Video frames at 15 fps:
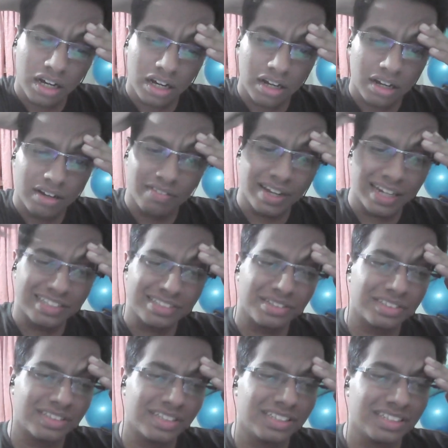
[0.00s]
Wait, so
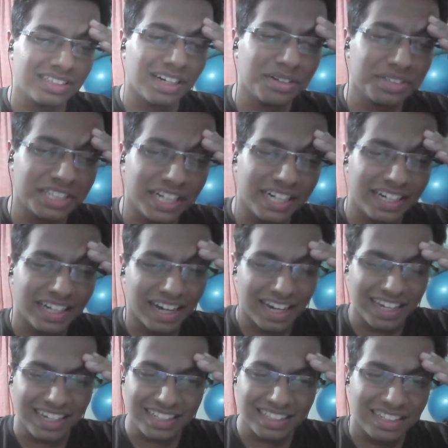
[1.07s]
this is how she
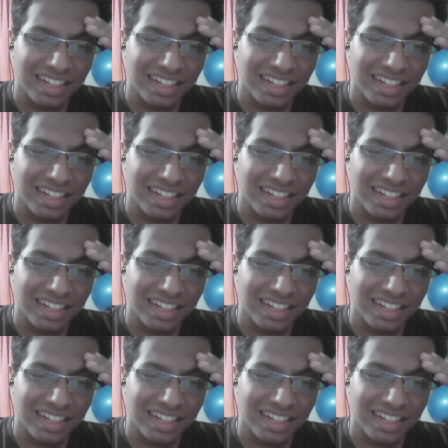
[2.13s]
dies?